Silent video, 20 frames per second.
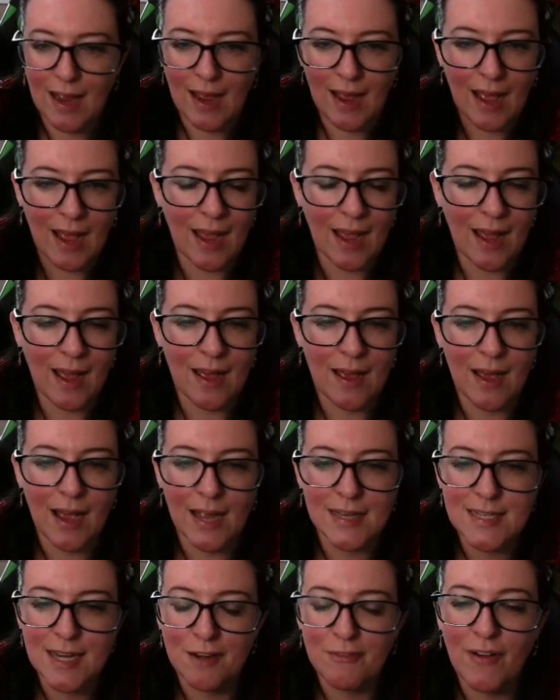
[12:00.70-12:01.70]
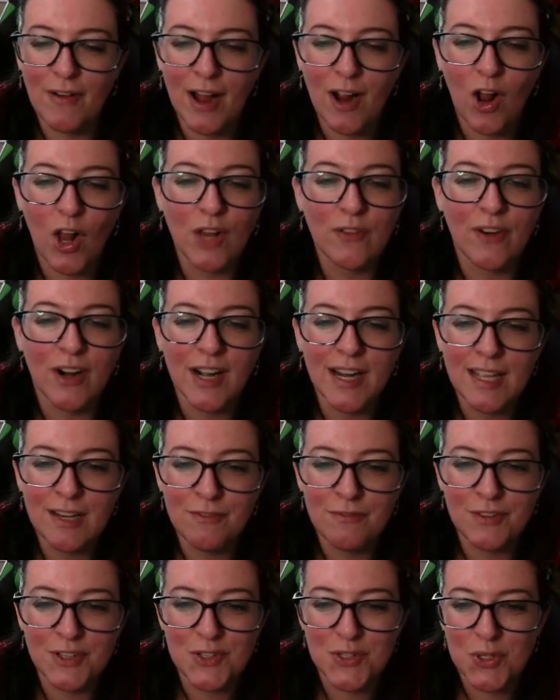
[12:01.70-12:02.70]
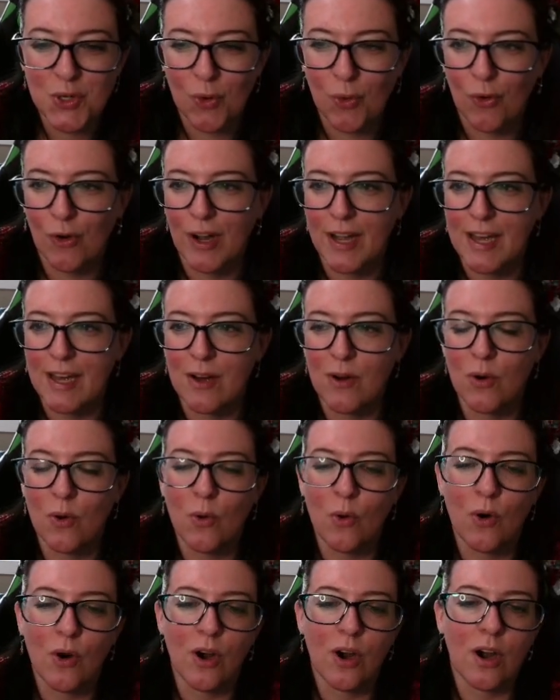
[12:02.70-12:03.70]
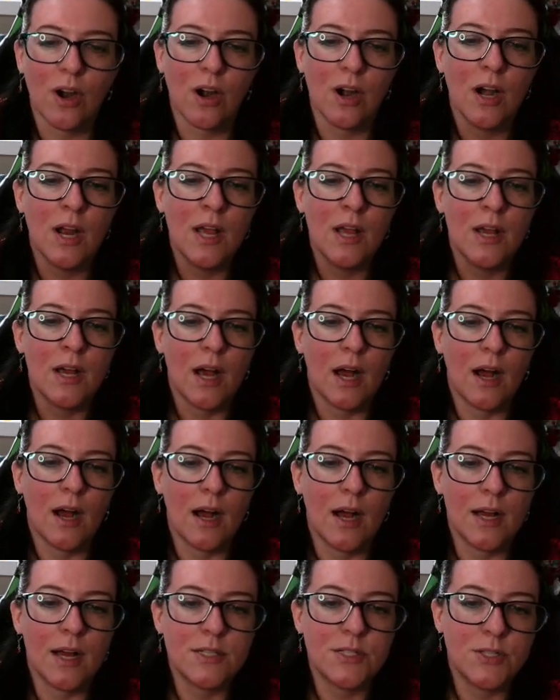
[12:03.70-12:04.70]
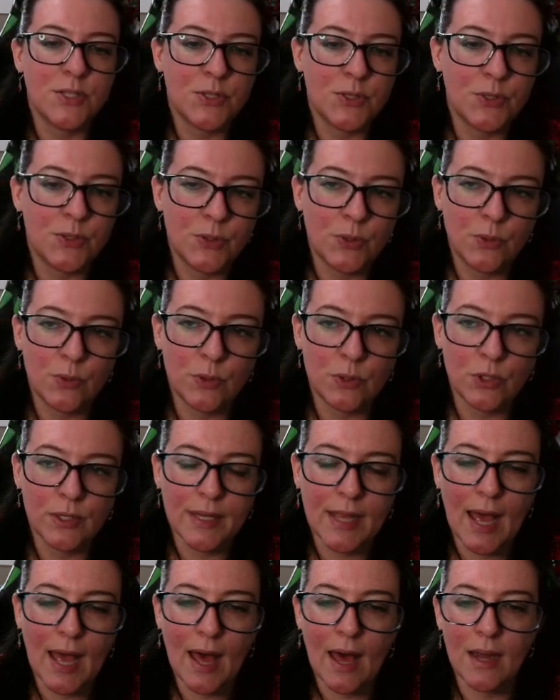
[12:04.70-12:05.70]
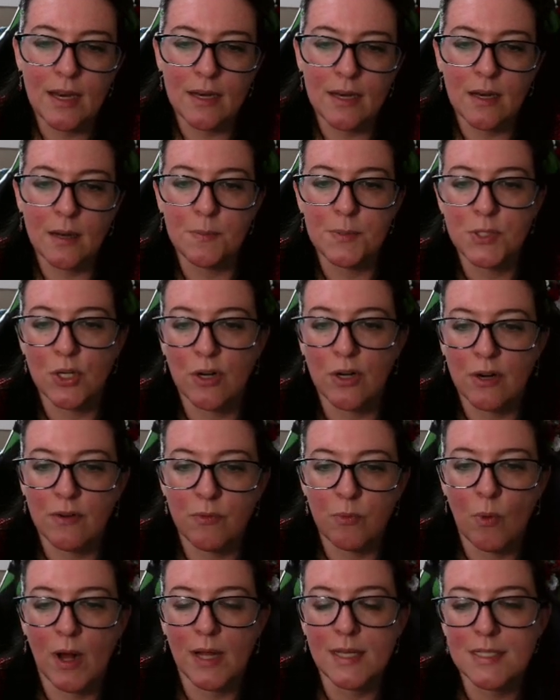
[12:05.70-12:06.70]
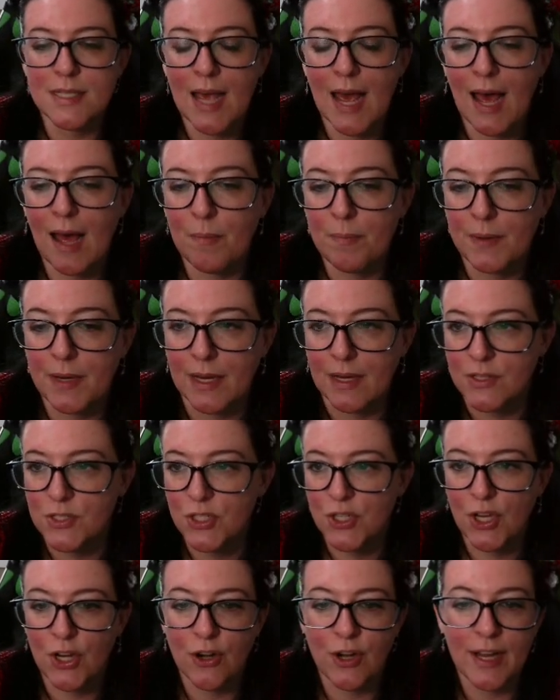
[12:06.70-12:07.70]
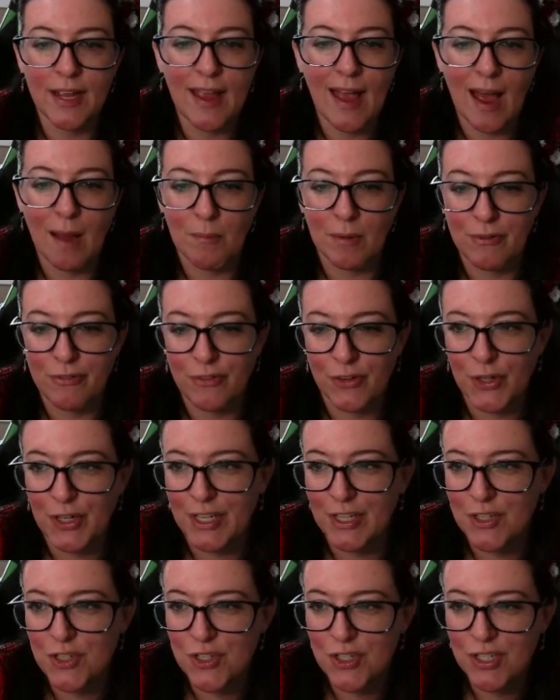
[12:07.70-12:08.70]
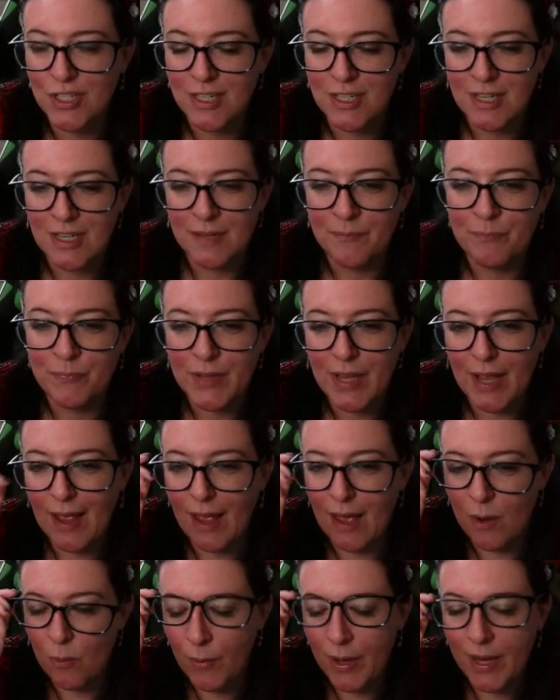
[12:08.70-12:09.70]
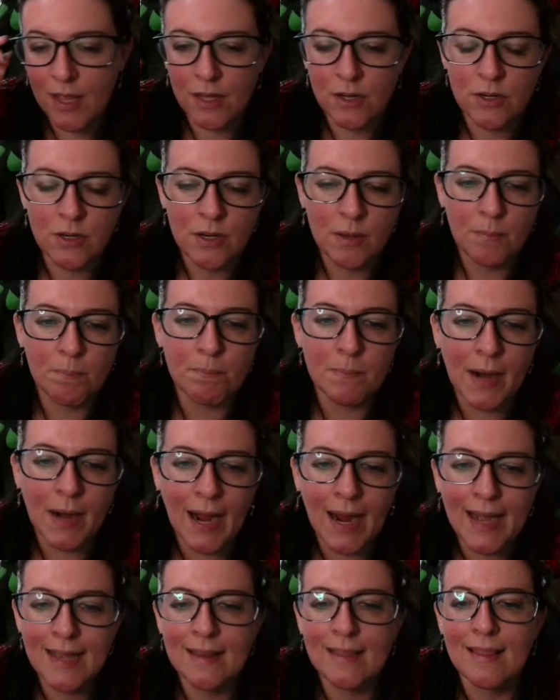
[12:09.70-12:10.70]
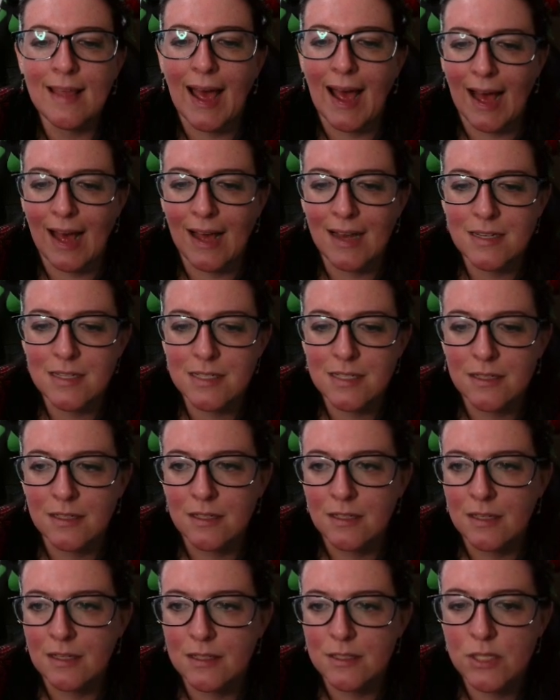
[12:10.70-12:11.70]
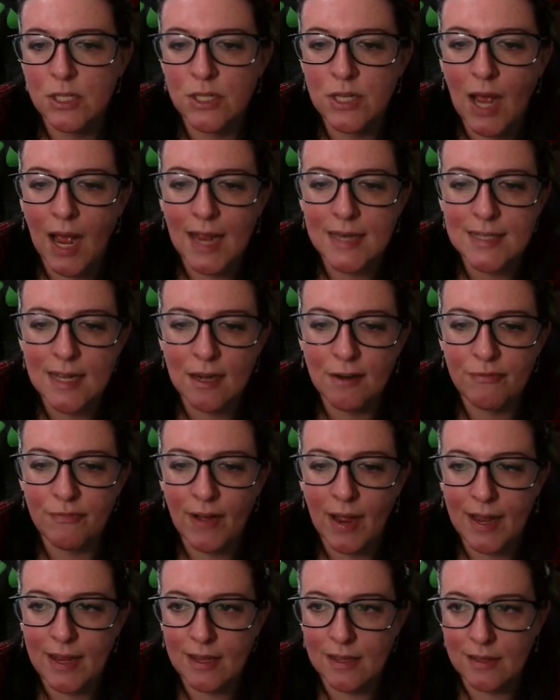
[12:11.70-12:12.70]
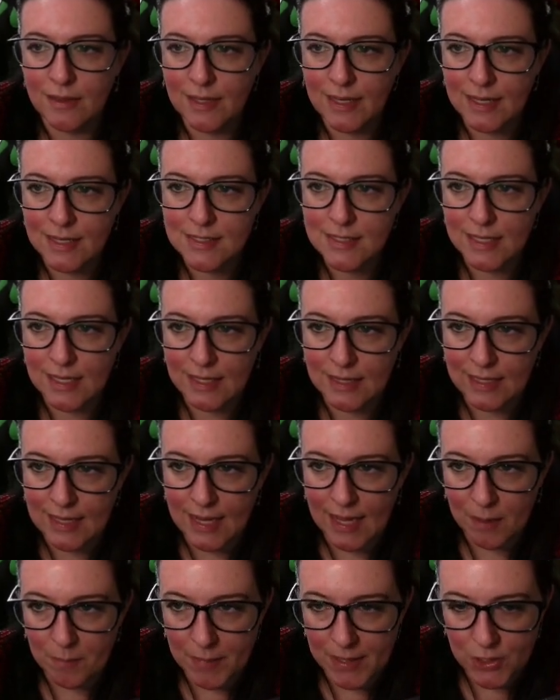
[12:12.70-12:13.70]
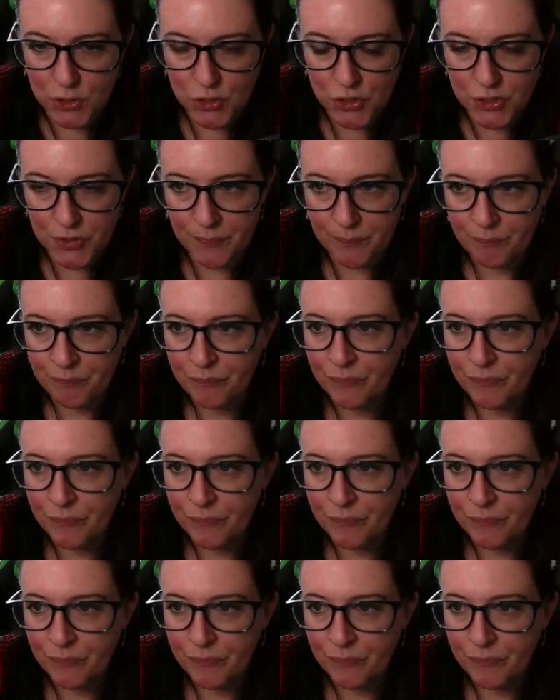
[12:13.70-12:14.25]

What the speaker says: identify all of our inventory or to look at and observe what's happening, security camera footage. And we can mine that to identify things in the image.